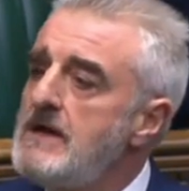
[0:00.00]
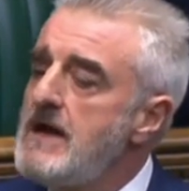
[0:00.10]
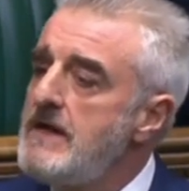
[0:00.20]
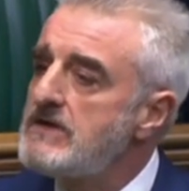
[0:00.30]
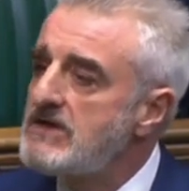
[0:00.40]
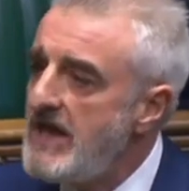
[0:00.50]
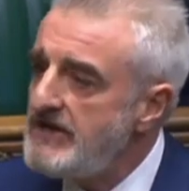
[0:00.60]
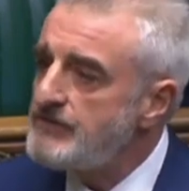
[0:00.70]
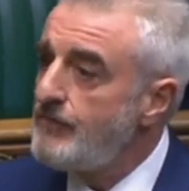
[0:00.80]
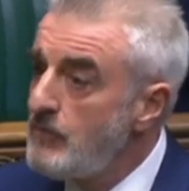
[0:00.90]
And the
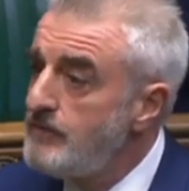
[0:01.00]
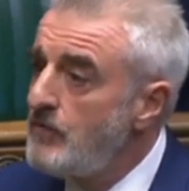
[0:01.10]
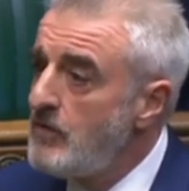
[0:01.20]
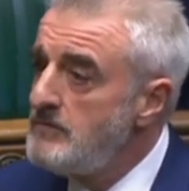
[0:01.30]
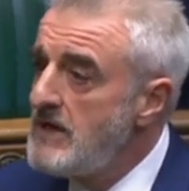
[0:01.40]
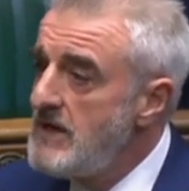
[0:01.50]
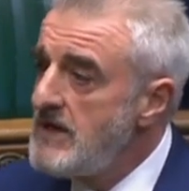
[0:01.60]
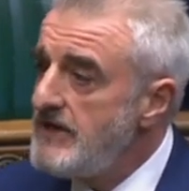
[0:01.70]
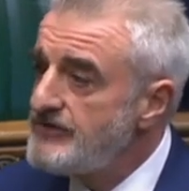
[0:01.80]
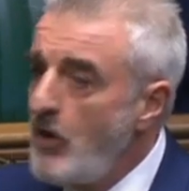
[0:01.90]
case for reform
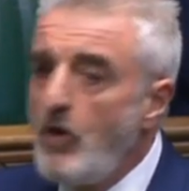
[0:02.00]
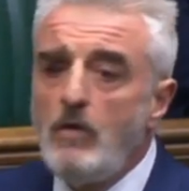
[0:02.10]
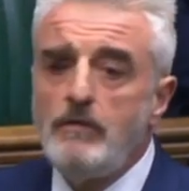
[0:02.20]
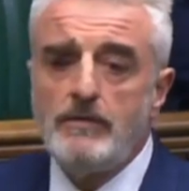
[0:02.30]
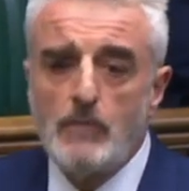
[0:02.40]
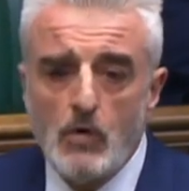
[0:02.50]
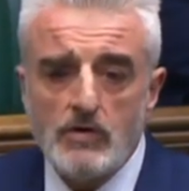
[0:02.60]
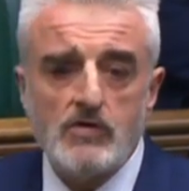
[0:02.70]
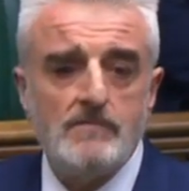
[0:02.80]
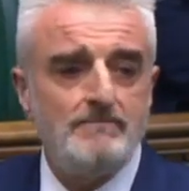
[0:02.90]
is all the more
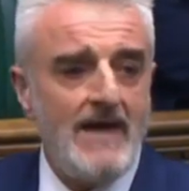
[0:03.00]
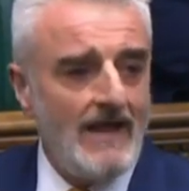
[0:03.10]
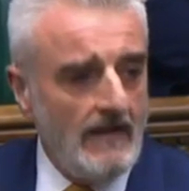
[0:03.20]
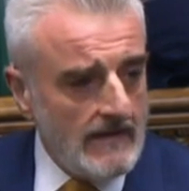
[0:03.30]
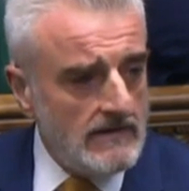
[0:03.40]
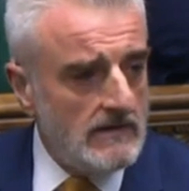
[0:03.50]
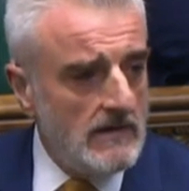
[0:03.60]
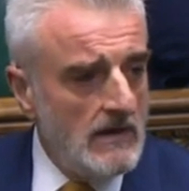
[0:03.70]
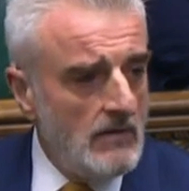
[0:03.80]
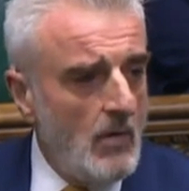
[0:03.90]
compelling
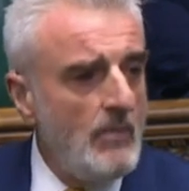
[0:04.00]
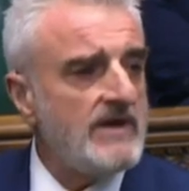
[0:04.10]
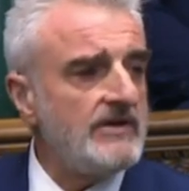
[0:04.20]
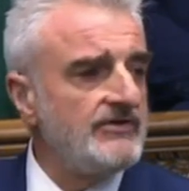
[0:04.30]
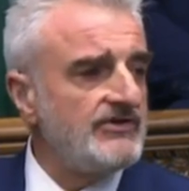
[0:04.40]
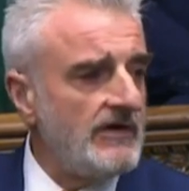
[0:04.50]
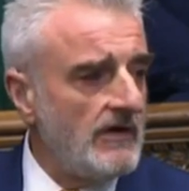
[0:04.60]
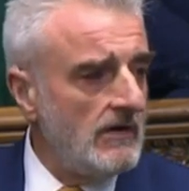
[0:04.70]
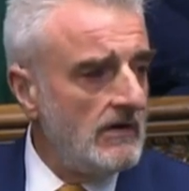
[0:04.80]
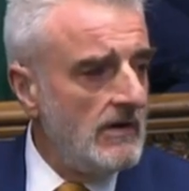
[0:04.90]
when we
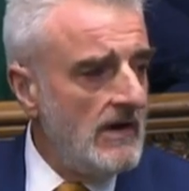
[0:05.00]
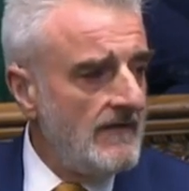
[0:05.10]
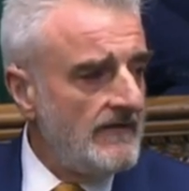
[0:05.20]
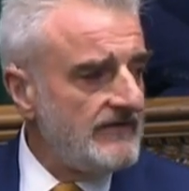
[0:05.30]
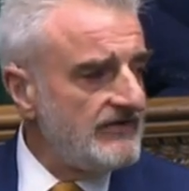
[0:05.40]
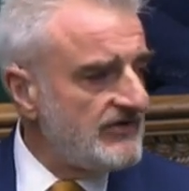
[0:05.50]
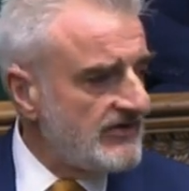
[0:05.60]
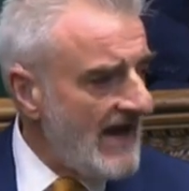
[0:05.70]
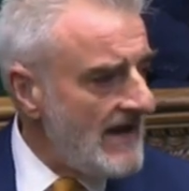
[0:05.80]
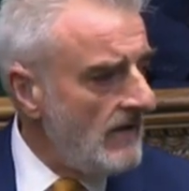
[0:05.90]
consider that the
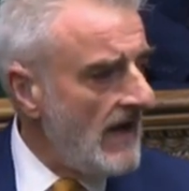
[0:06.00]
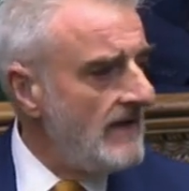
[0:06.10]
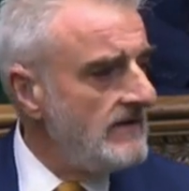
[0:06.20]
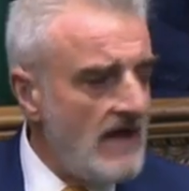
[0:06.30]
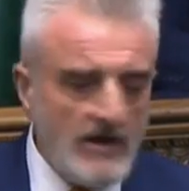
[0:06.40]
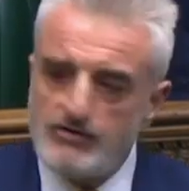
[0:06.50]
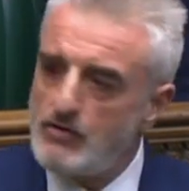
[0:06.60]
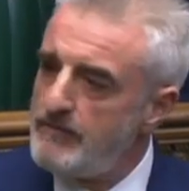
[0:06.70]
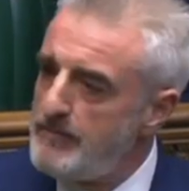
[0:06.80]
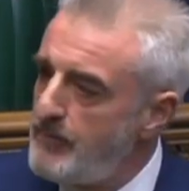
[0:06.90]
scale and
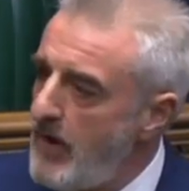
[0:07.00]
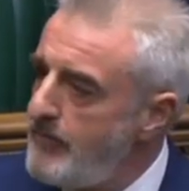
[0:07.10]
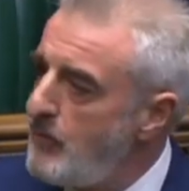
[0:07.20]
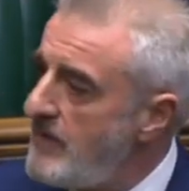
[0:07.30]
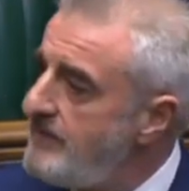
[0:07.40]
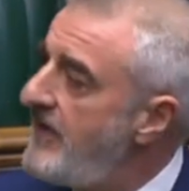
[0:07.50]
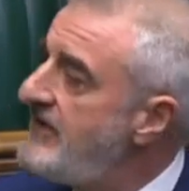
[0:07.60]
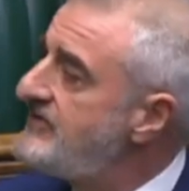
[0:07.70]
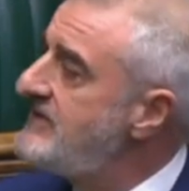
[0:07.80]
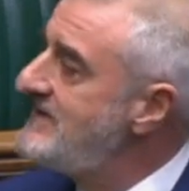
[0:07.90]
nature of the problem we
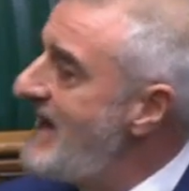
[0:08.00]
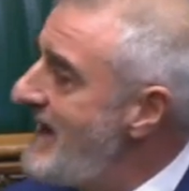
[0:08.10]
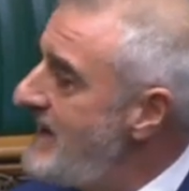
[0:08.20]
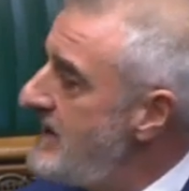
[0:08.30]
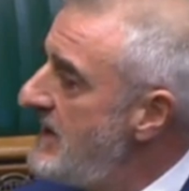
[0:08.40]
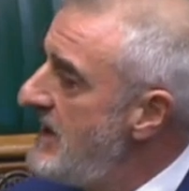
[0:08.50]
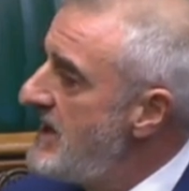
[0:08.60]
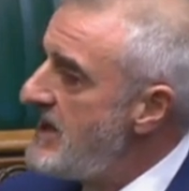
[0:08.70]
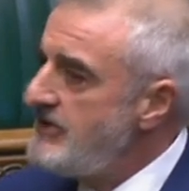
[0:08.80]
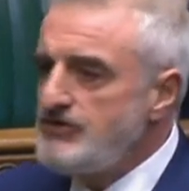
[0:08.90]
face today
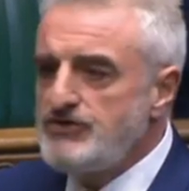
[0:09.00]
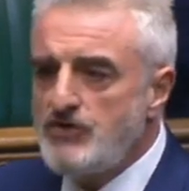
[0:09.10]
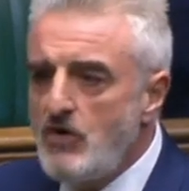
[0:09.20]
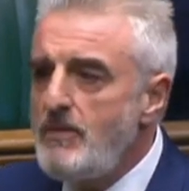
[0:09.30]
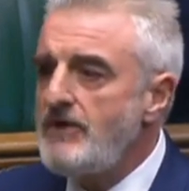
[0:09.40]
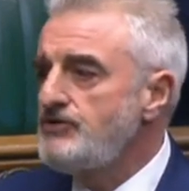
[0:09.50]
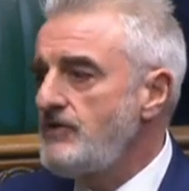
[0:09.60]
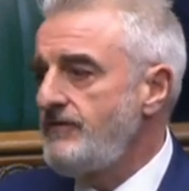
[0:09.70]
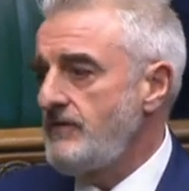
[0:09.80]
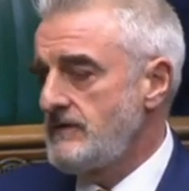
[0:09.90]
is so much
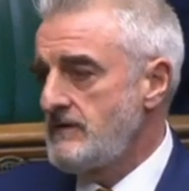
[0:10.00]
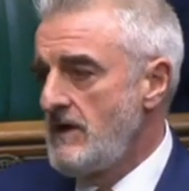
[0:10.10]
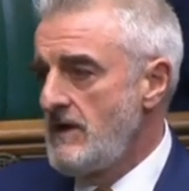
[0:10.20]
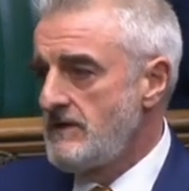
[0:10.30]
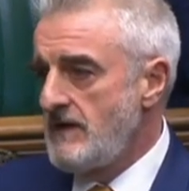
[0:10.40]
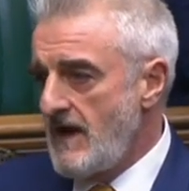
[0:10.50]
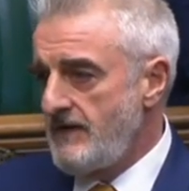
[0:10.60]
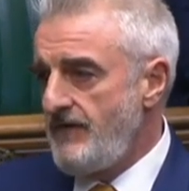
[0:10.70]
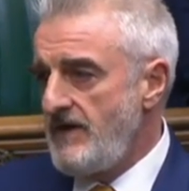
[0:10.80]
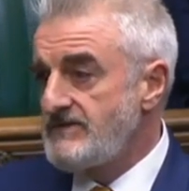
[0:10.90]
different than
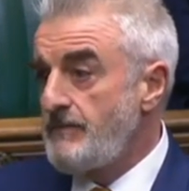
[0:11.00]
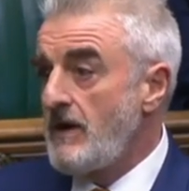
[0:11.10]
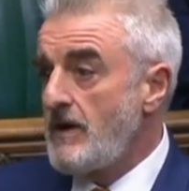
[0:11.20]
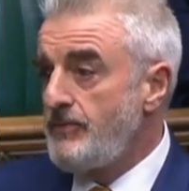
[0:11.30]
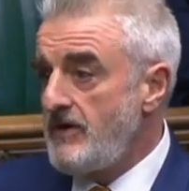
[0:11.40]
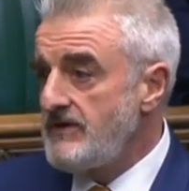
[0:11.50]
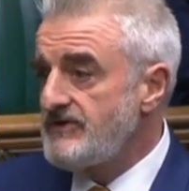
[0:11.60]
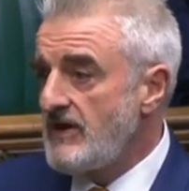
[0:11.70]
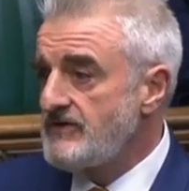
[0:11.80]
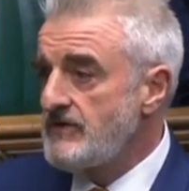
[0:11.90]
that faced by our
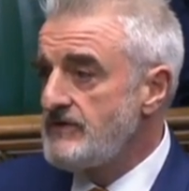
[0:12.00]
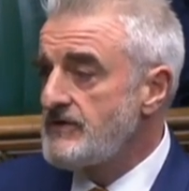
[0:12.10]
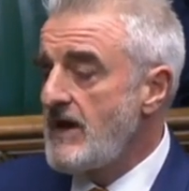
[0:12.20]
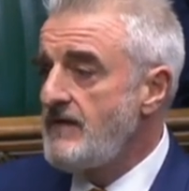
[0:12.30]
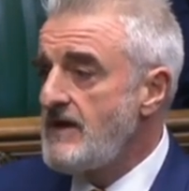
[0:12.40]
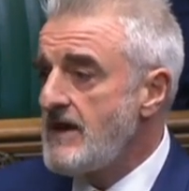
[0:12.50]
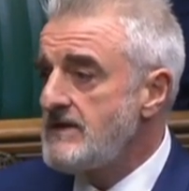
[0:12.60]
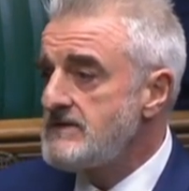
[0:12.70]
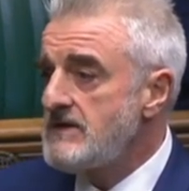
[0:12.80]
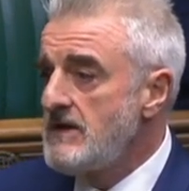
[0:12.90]
predecessors at the
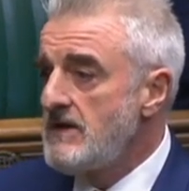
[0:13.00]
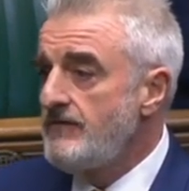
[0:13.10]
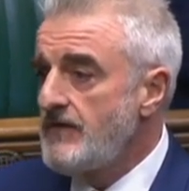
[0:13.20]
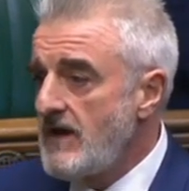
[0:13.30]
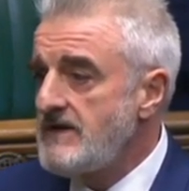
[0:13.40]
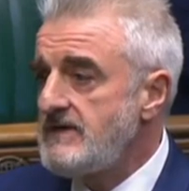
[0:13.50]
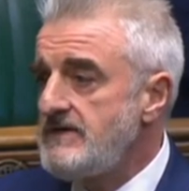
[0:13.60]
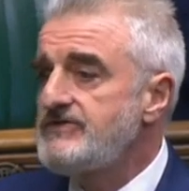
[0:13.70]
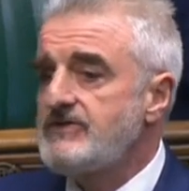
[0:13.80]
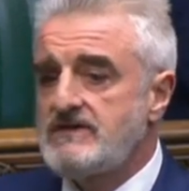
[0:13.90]
end of the
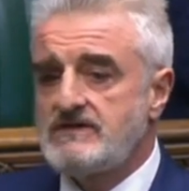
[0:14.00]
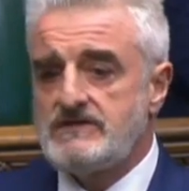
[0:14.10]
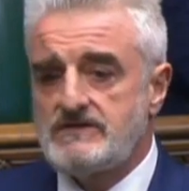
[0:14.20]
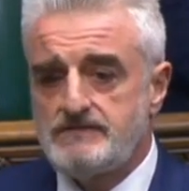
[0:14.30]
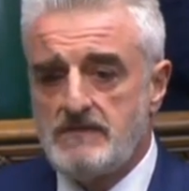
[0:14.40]
1960s.